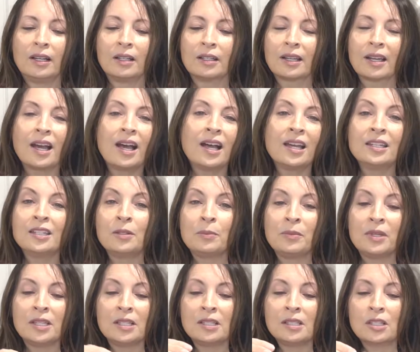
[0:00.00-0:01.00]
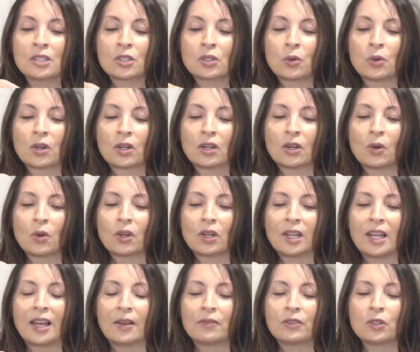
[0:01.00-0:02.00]
condiments or
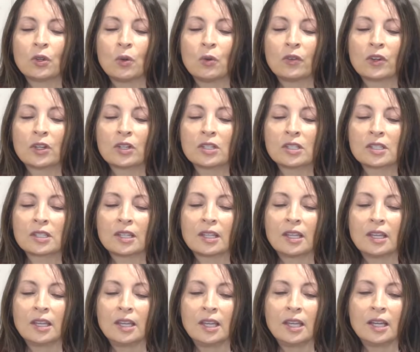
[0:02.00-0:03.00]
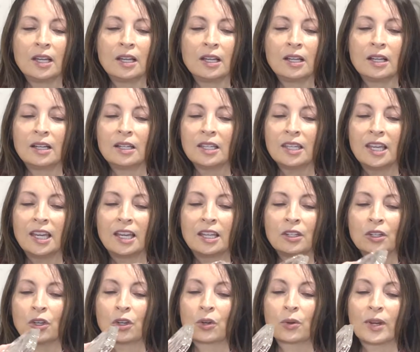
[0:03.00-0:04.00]
leftovers. Again,
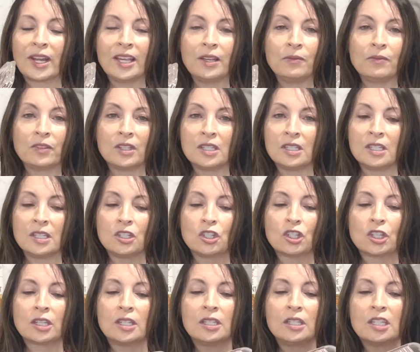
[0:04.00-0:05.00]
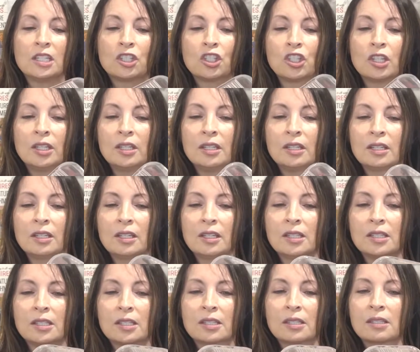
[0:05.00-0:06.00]
great vintage condition.
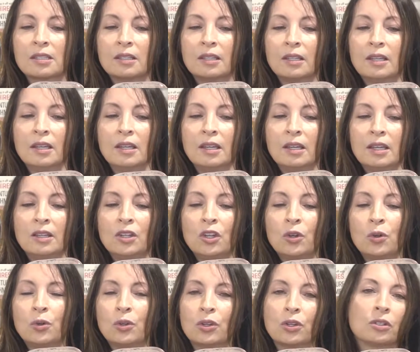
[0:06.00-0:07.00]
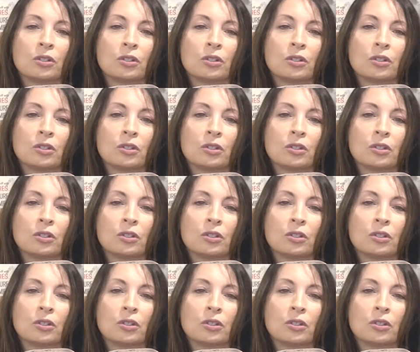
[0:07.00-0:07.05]
It's no